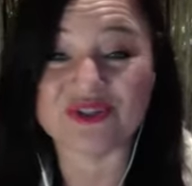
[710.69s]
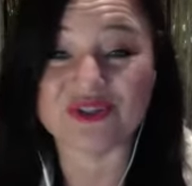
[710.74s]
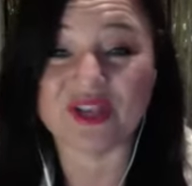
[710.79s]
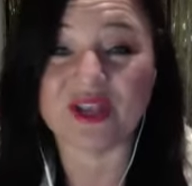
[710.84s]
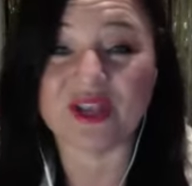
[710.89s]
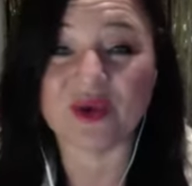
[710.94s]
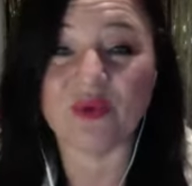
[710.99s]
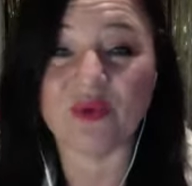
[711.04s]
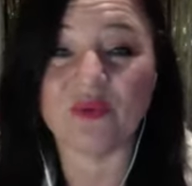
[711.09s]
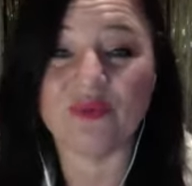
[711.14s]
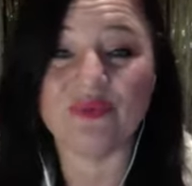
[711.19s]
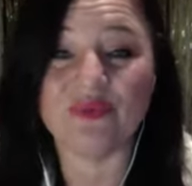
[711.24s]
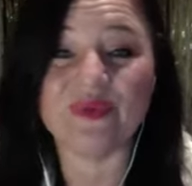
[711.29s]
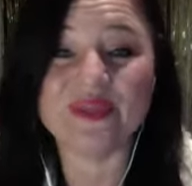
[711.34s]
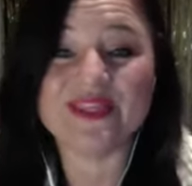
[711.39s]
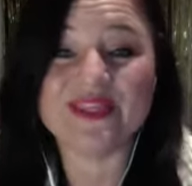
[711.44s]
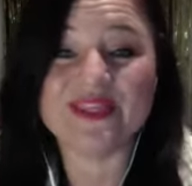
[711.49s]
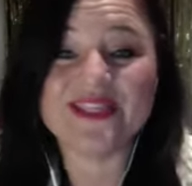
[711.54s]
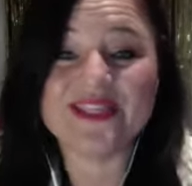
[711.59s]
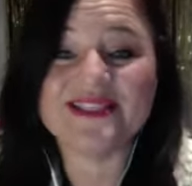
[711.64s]
Like
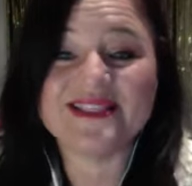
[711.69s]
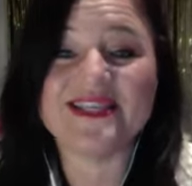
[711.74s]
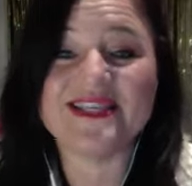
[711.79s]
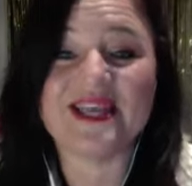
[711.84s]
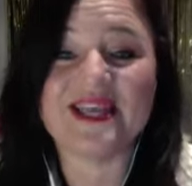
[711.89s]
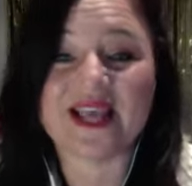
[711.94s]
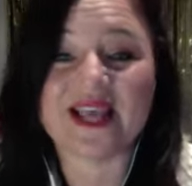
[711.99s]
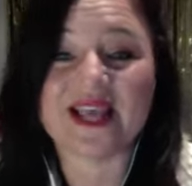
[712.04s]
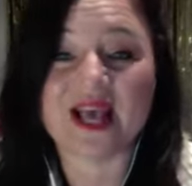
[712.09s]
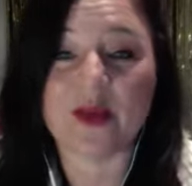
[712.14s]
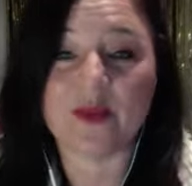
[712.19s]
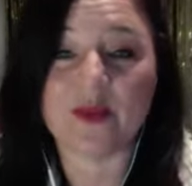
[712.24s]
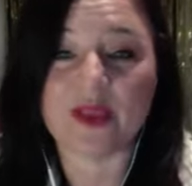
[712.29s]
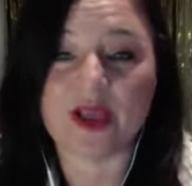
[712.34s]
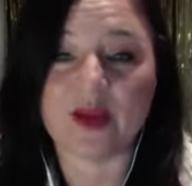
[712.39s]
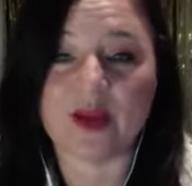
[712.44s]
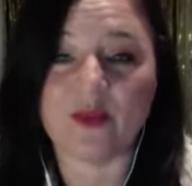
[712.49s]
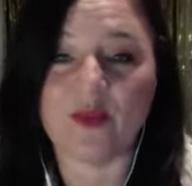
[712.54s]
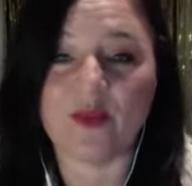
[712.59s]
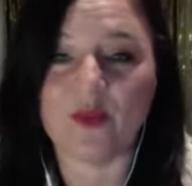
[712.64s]
with this year coming
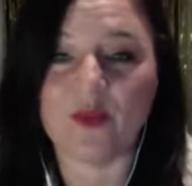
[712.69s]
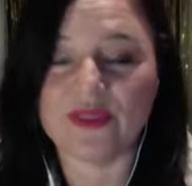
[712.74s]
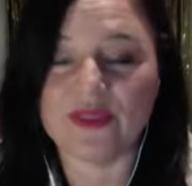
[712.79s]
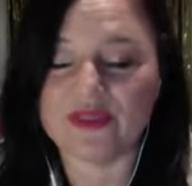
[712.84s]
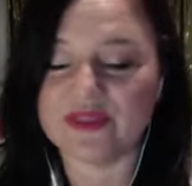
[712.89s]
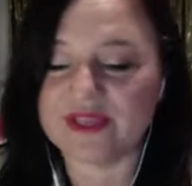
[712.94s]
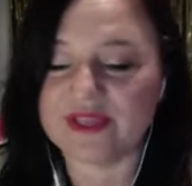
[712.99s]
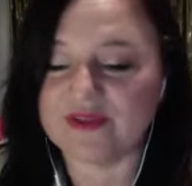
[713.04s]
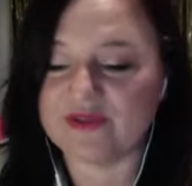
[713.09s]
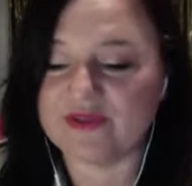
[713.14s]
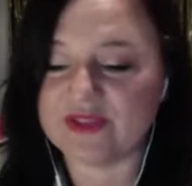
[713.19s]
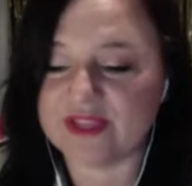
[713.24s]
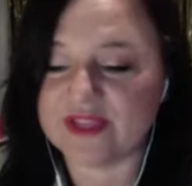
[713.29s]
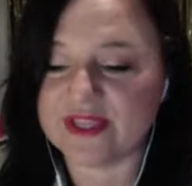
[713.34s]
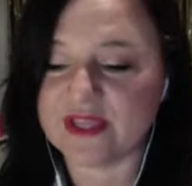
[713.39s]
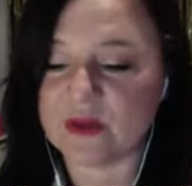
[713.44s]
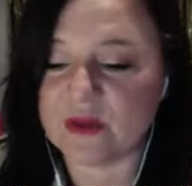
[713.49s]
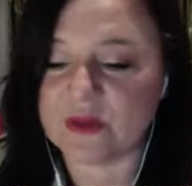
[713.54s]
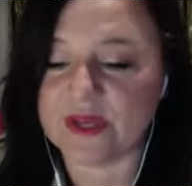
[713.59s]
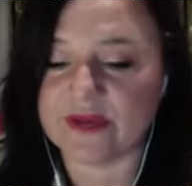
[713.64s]
up, with everything
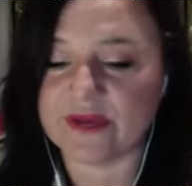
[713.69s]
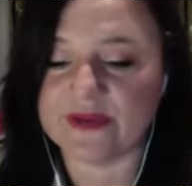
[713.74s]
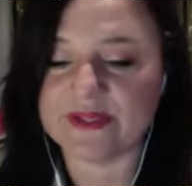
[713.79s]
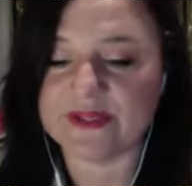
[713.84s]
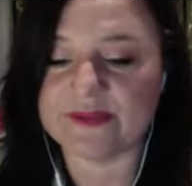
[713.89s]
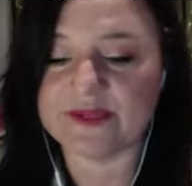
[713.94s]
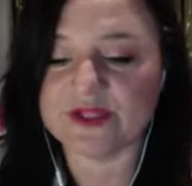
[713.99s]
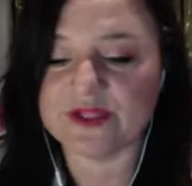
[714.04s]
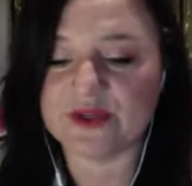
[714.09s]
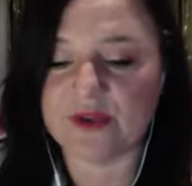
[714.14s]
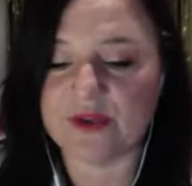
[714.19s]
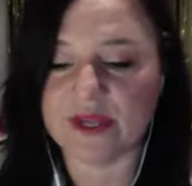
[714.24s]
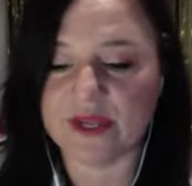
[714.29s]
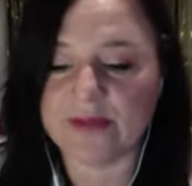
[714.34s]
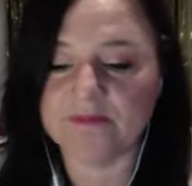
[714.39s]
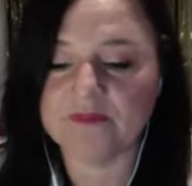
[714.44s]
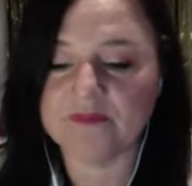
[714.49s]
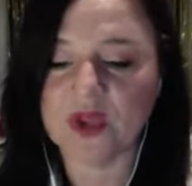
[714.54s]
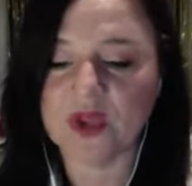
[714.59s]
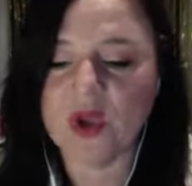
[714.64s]
that we're going to be doing,
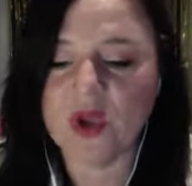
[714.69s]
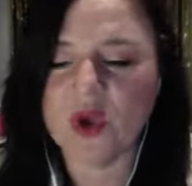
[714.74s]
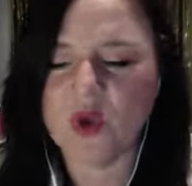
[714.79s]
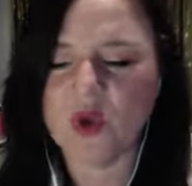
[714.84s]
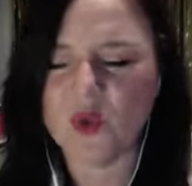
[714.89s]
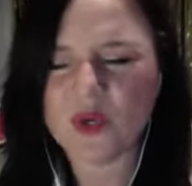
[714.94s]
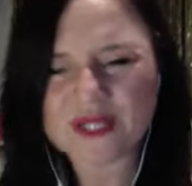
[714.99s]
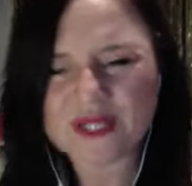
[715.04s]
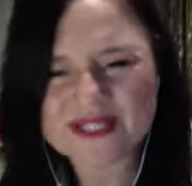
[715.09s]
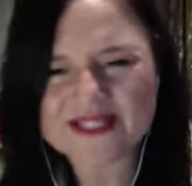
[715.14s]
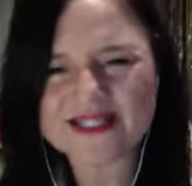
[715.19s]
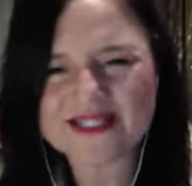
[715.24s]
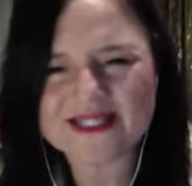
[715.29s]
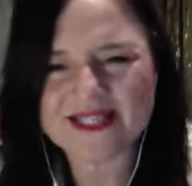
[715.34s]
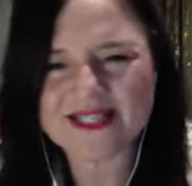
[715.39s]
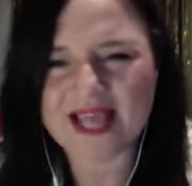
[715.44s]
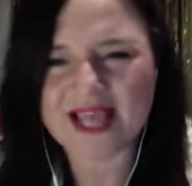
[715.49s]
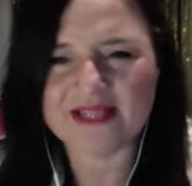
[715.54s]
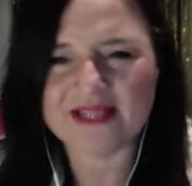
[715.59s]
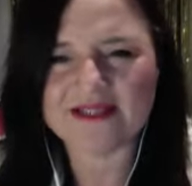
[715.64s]
what is it
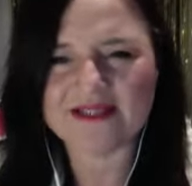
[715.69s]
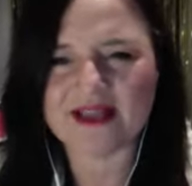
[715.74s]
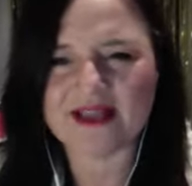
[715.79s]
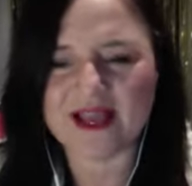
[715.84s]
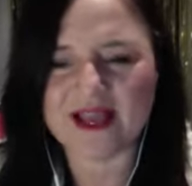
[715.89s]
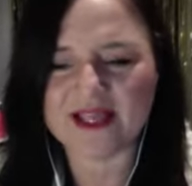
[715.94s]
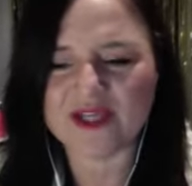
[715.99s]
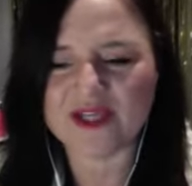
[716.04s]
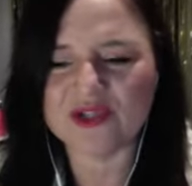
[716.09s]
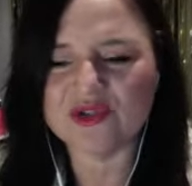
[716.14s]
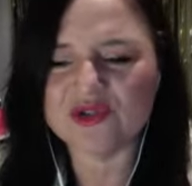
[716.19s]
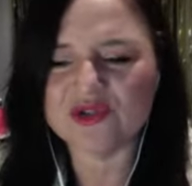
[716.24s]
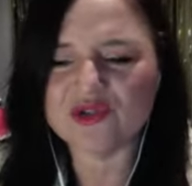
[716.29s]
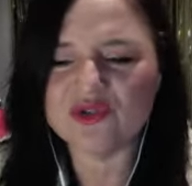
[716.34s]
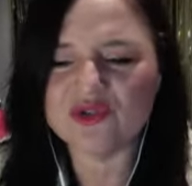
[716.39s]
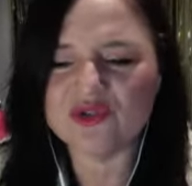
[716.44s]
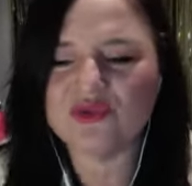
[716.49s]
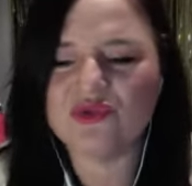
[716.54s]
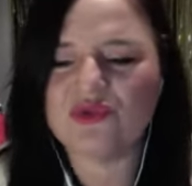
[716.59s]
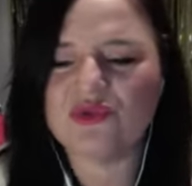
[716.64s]
that I can
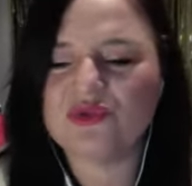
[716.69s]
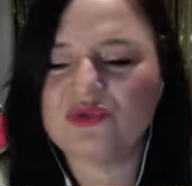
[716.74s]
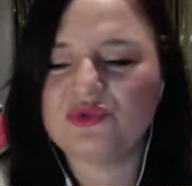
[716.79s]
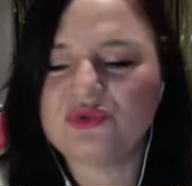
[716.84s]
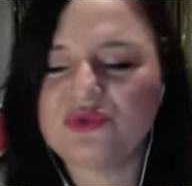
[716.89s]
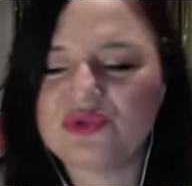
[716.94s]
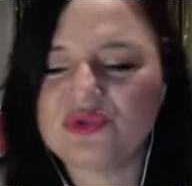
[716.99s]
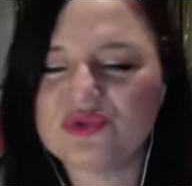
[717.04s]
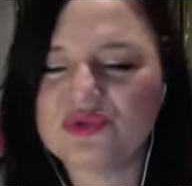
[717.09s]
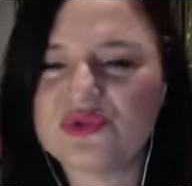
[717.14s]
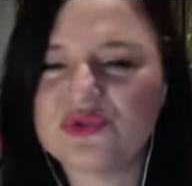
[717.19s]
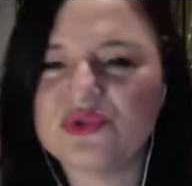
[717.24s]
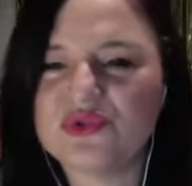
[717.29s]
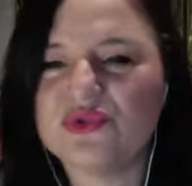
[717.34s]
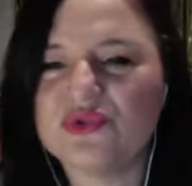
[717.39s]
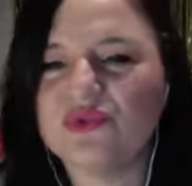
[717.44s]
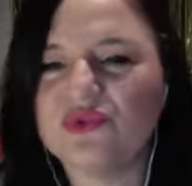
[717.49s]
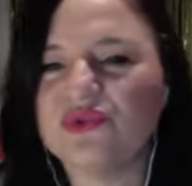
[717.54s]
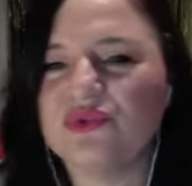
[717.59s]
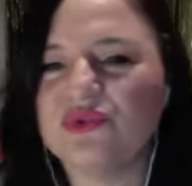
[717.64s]
do
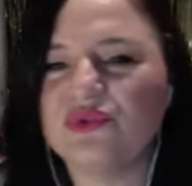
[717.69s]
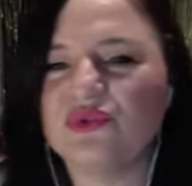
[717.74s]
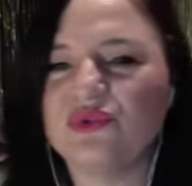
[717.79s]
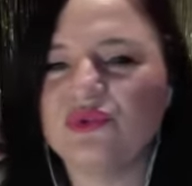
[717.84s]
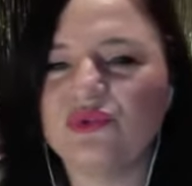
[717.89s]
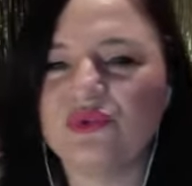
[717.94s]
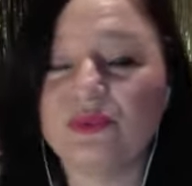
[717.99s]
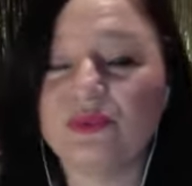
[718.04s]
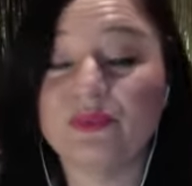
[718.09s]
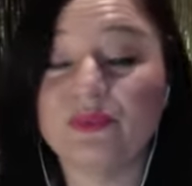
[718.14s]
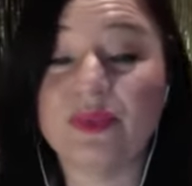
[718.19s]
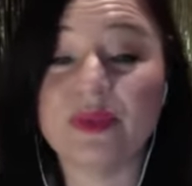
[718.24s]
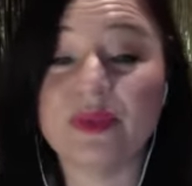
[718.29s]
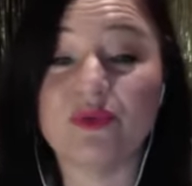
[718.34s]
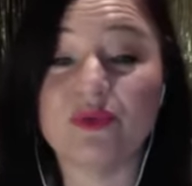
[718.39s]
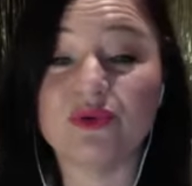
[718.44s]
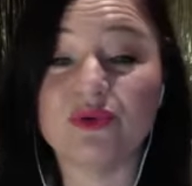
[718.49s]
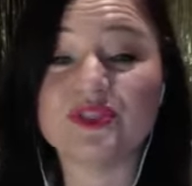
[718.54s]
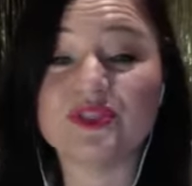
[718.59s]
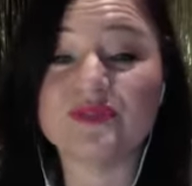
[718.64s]
to be
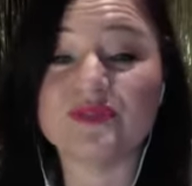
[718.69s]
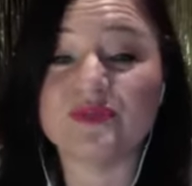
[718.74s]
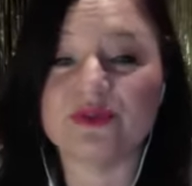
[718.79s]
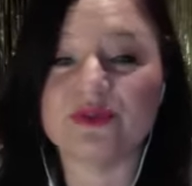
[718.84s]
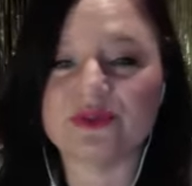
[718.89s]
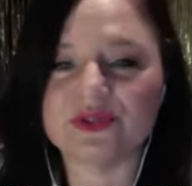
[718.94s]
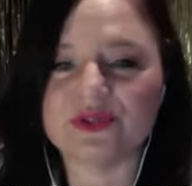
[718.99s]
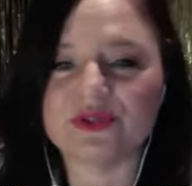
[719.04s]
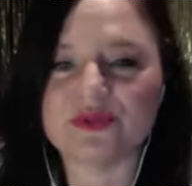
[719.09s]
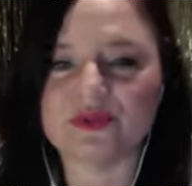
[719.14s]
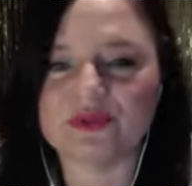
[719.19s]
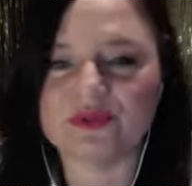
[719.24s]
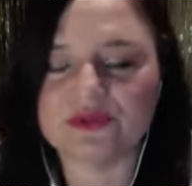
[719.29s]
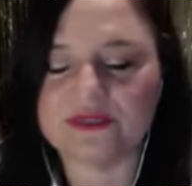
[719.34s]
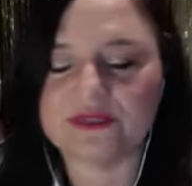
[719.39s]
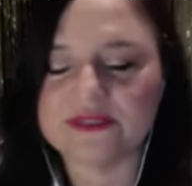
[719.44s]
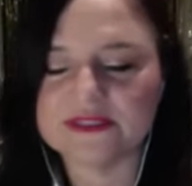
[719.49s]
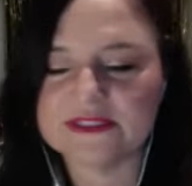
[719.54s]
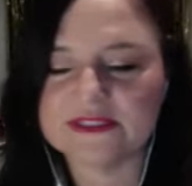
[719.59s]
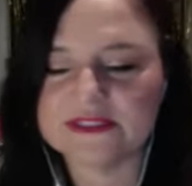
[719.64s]
more spiritual?
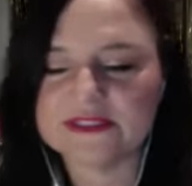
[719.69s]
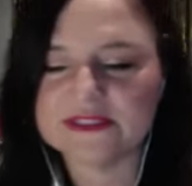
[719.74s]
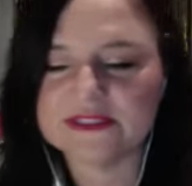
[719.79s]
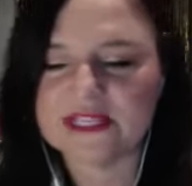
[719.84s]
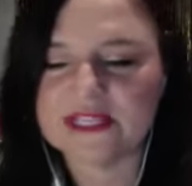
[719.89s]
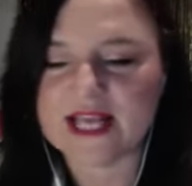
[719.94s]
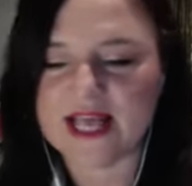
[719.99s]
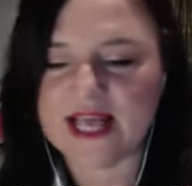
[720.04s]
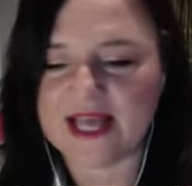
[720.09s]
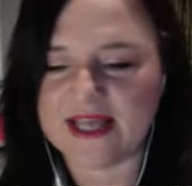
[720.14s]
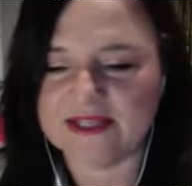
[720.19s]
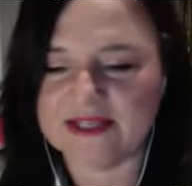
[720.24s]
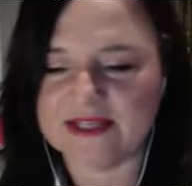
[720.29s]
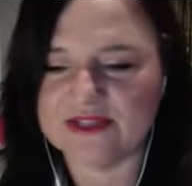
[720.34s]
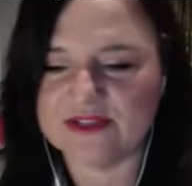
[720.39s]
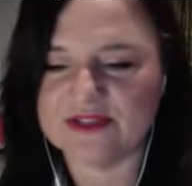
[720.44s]
And